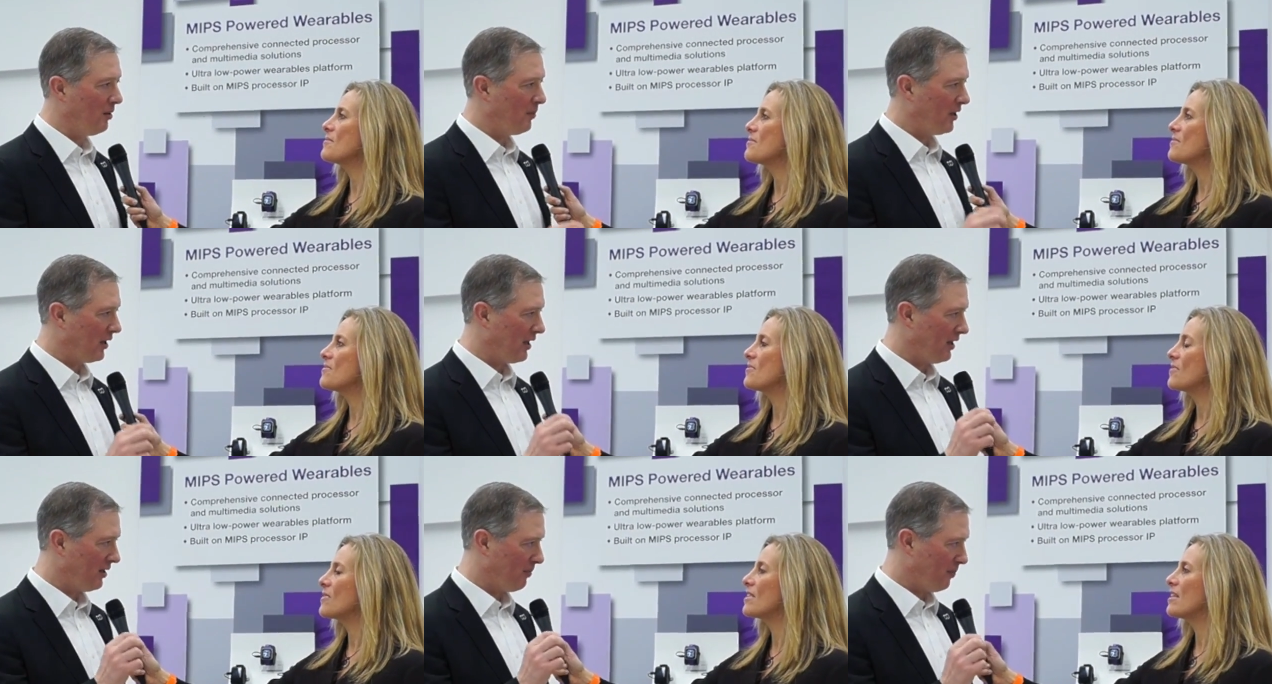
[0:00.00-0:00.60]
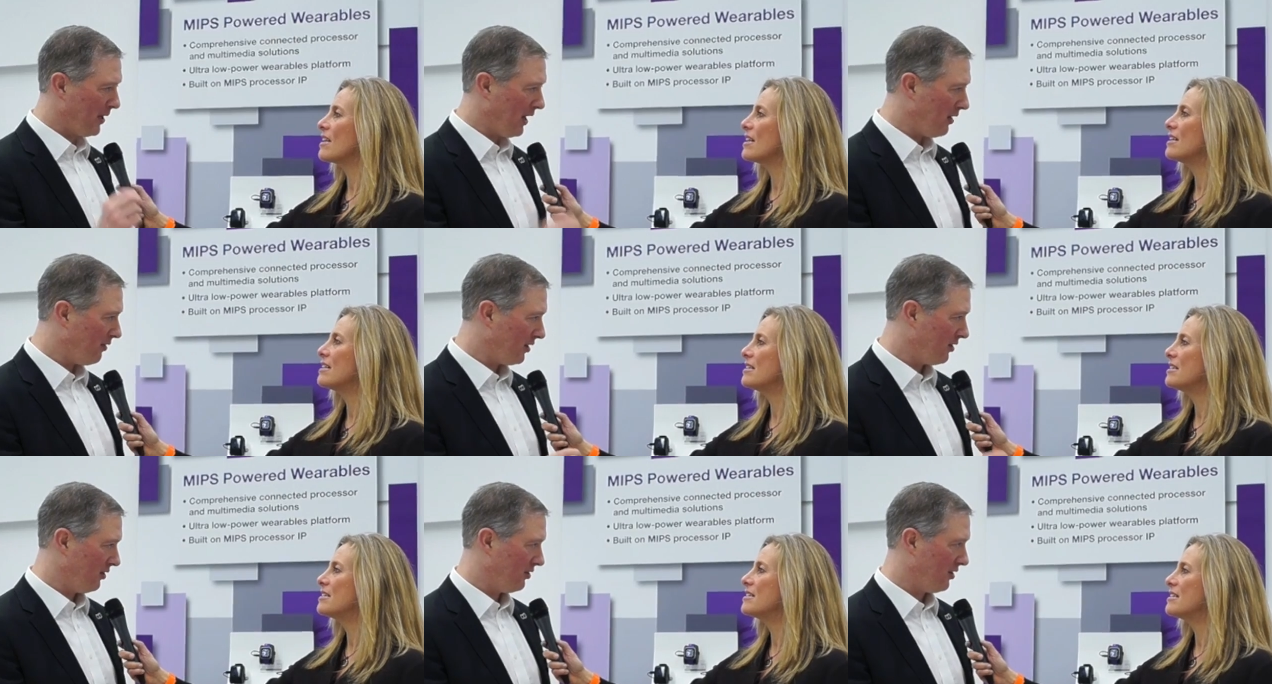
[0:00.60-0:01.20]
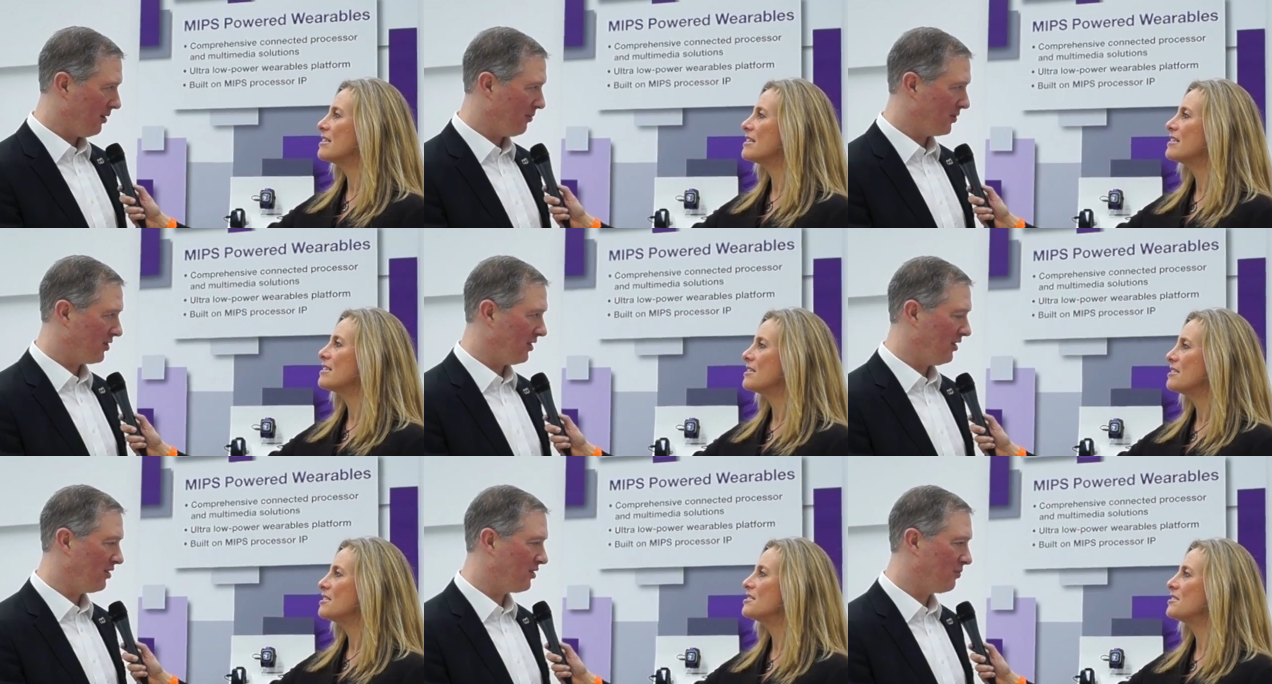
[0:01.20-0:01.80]
Speaker 1: But again, the power
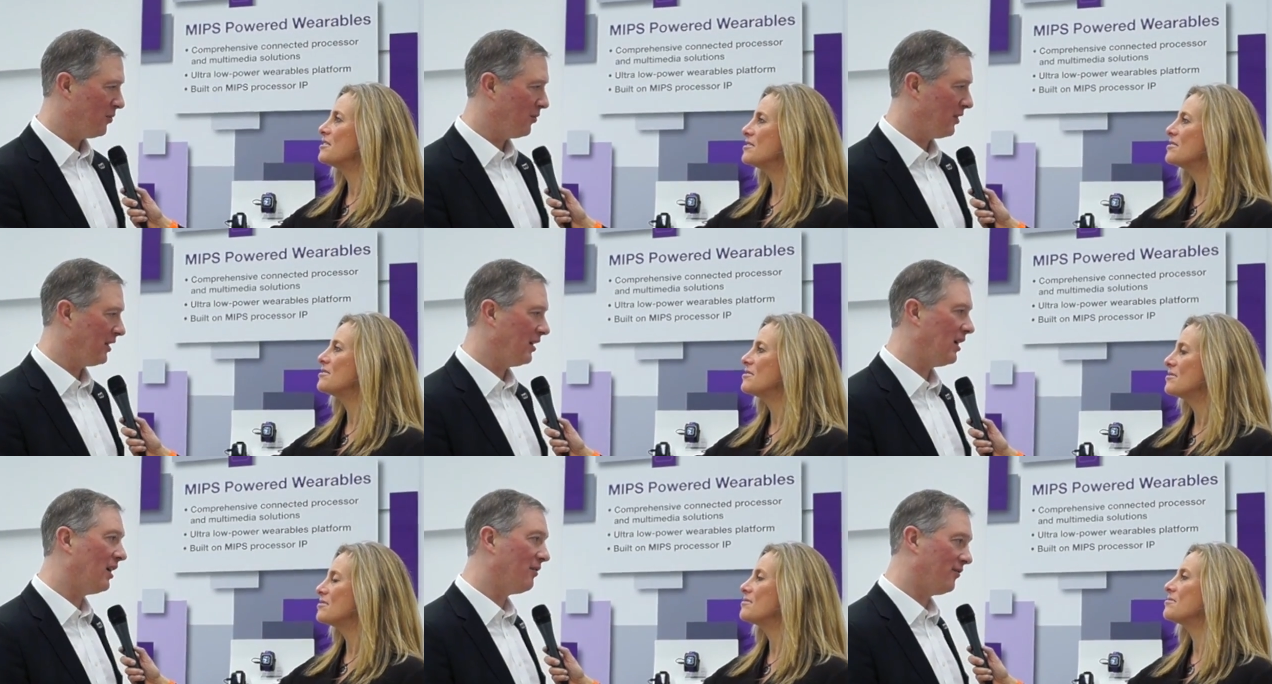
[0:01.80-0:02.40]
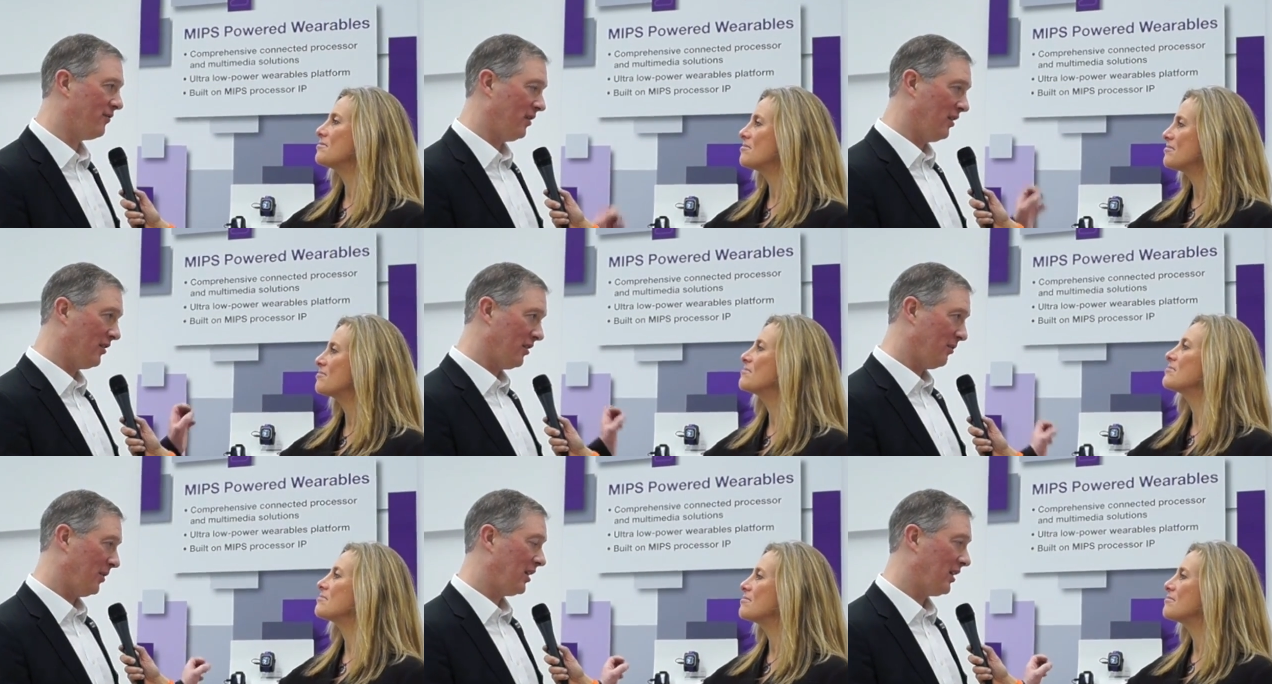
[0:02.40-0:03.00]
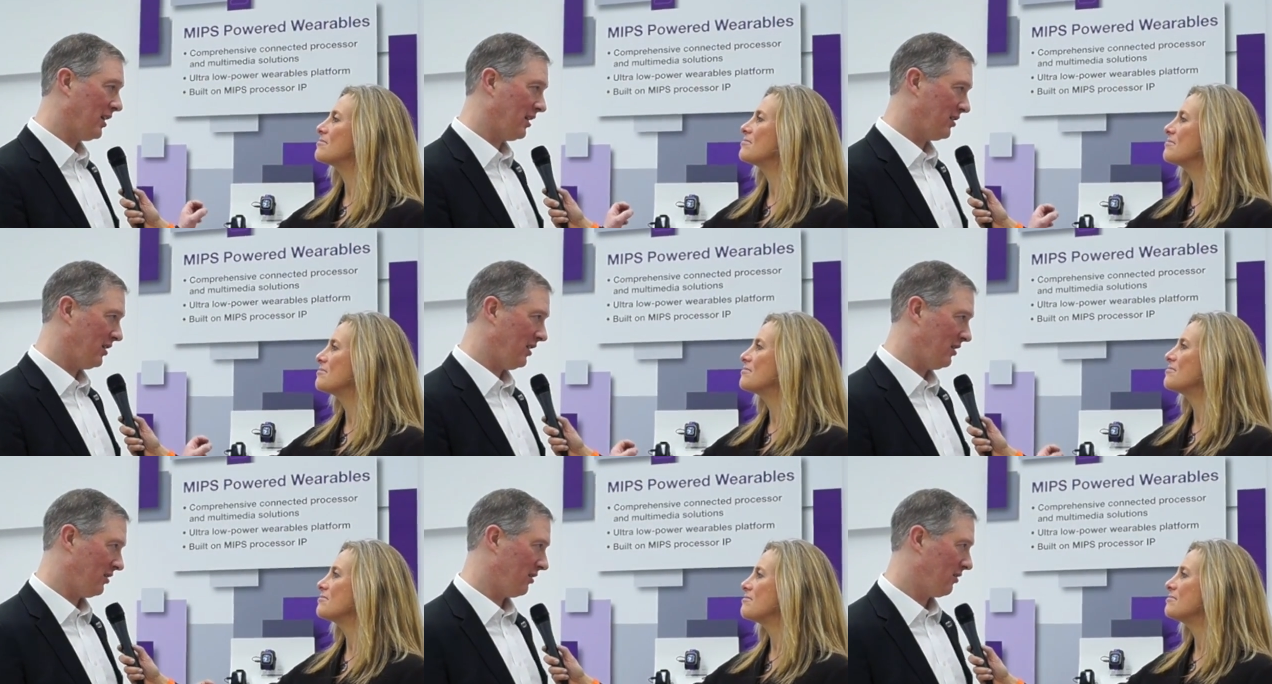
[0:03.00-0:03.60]
consumption is small enough that we can
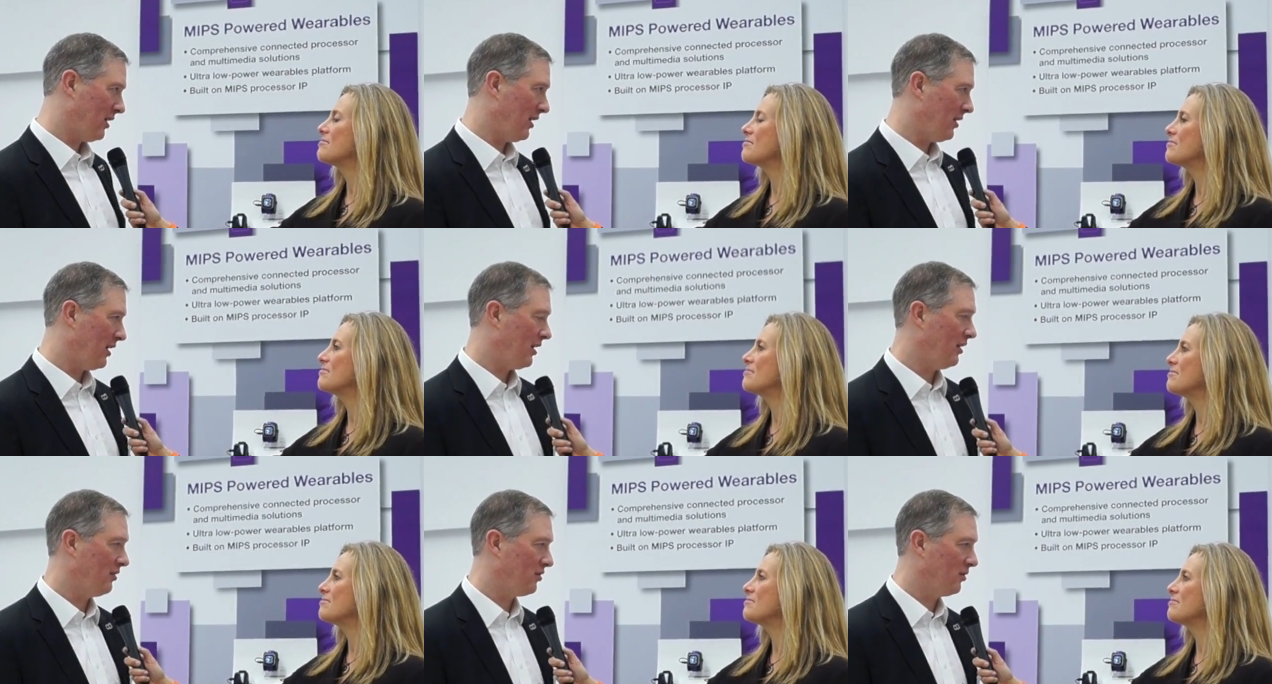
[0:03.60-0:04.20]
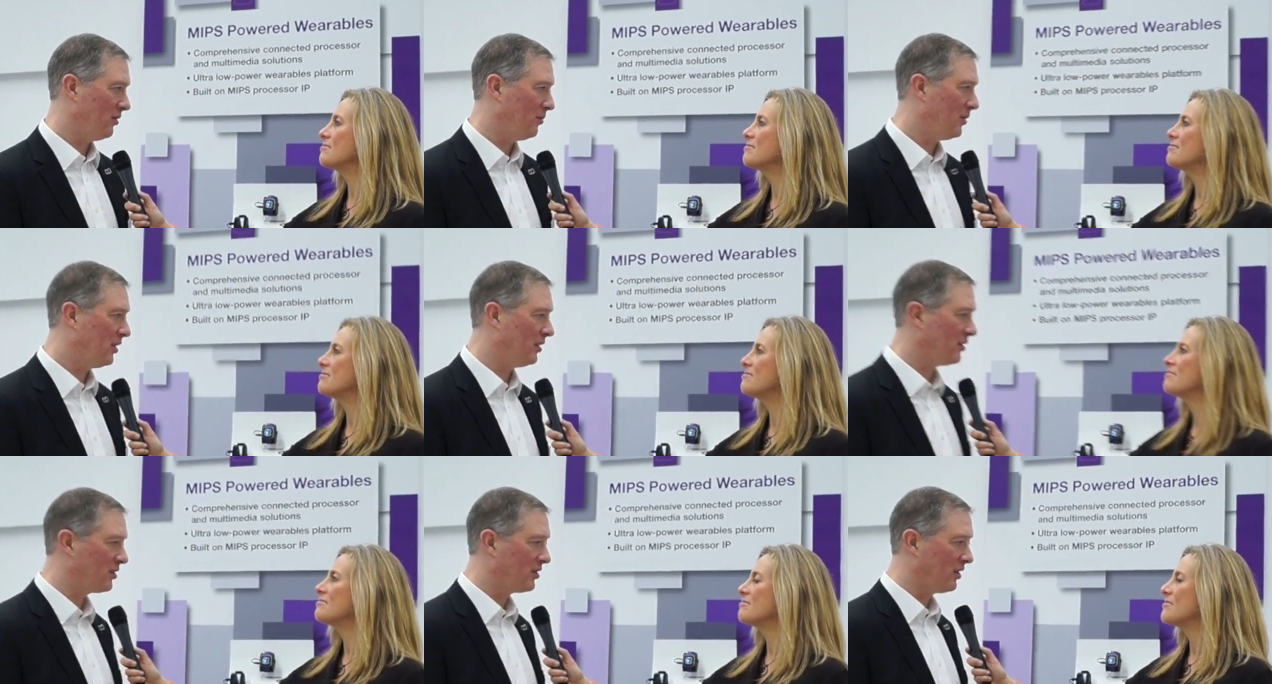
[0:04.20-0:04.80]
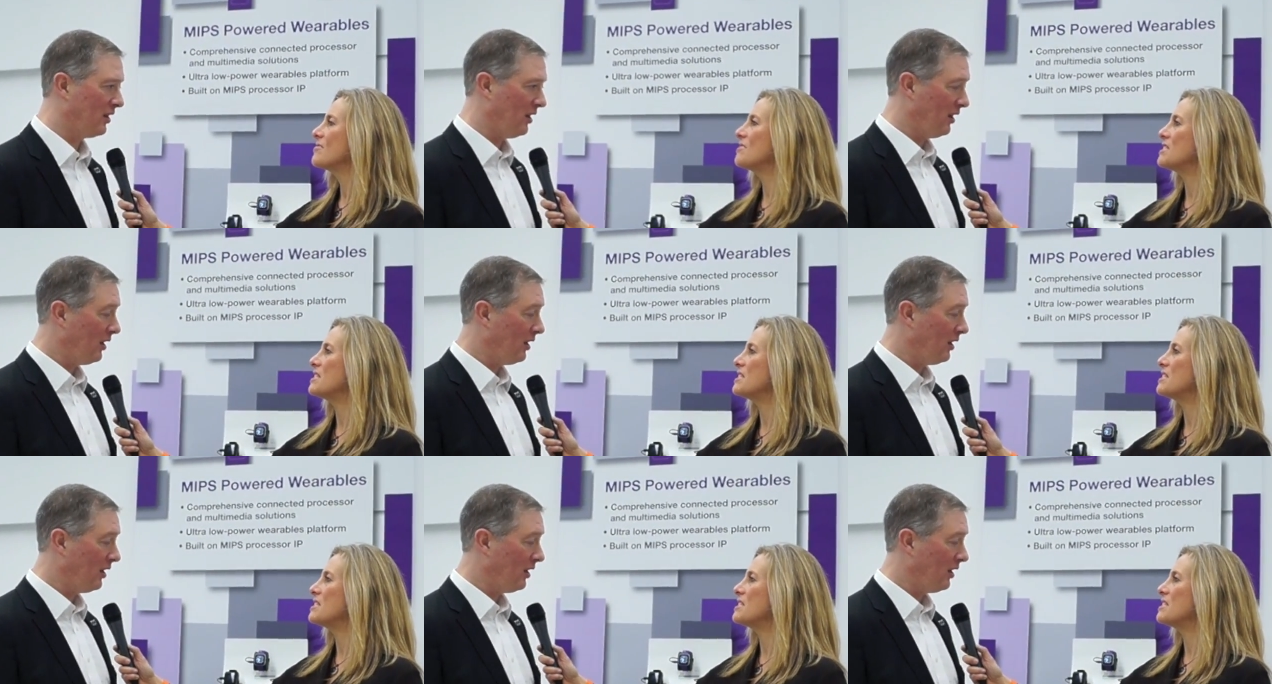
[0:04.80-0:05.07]
actually integrate that into a watch.